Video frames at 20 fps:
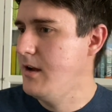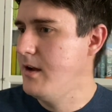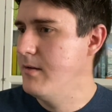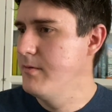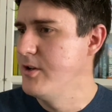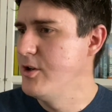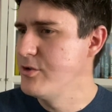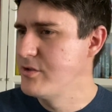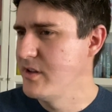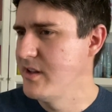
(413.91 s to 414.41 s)

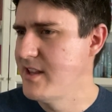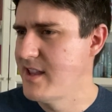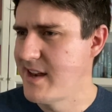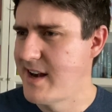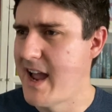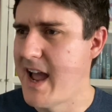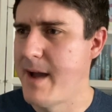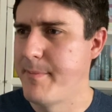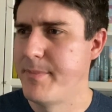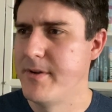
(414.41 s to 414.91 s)
usually that
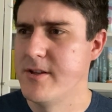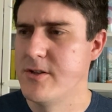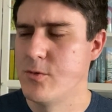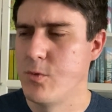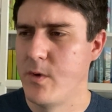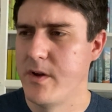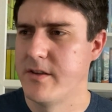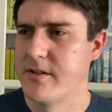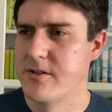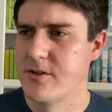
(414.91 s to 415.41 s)
happens
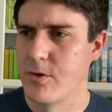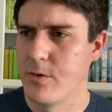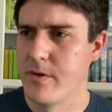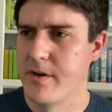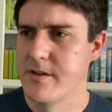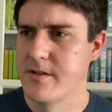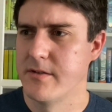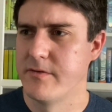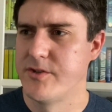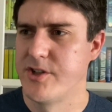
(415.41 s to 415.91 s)
with
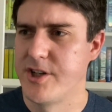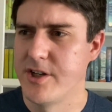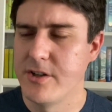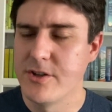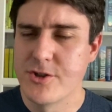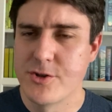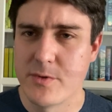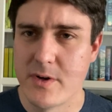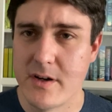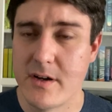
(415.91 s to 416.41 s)
stories of
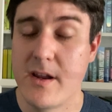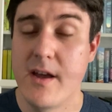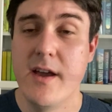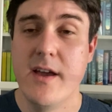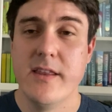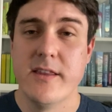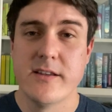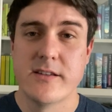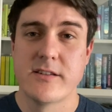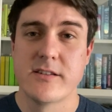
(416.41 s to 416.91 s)
children.
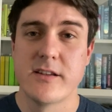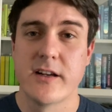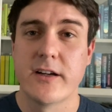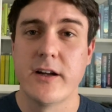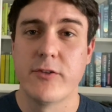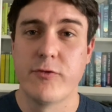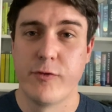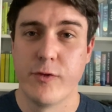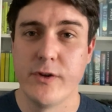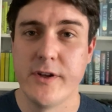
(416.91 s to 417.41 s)
This is like
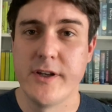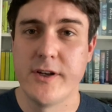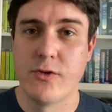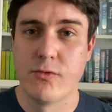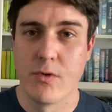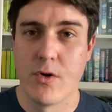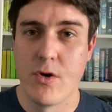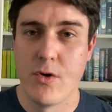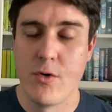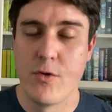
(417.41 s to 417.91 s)
a fully
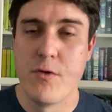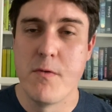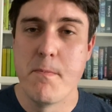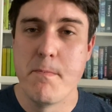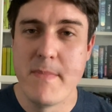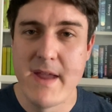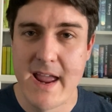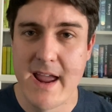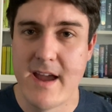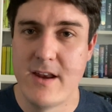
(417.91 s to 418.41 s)
grown
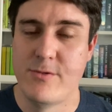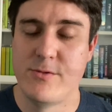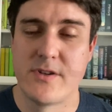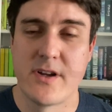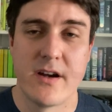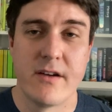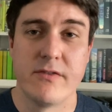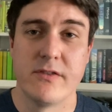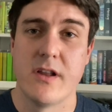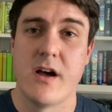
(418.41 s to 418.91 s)
man who's
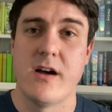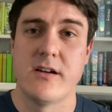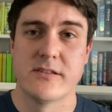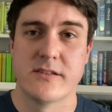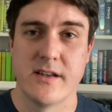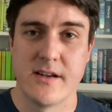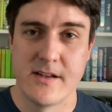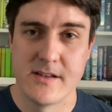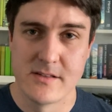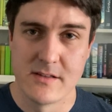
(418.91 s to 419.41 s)
kind of lost
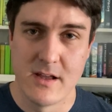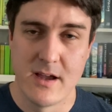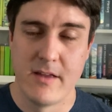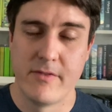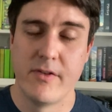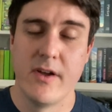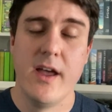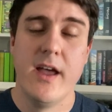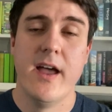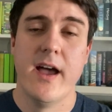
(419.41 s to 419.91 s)
in his life,
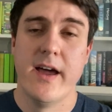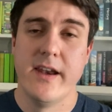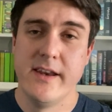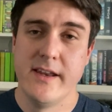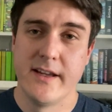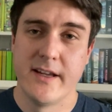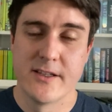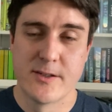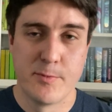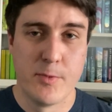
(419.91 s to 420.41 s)
and he
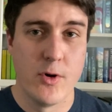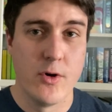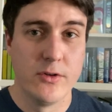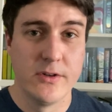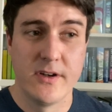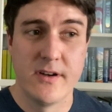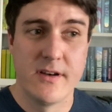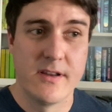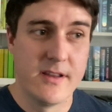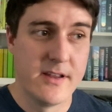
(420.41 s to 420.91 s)
gets
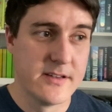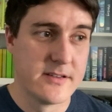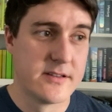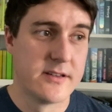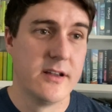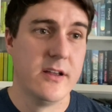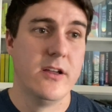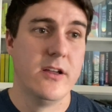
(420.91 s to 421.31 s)
pulled into this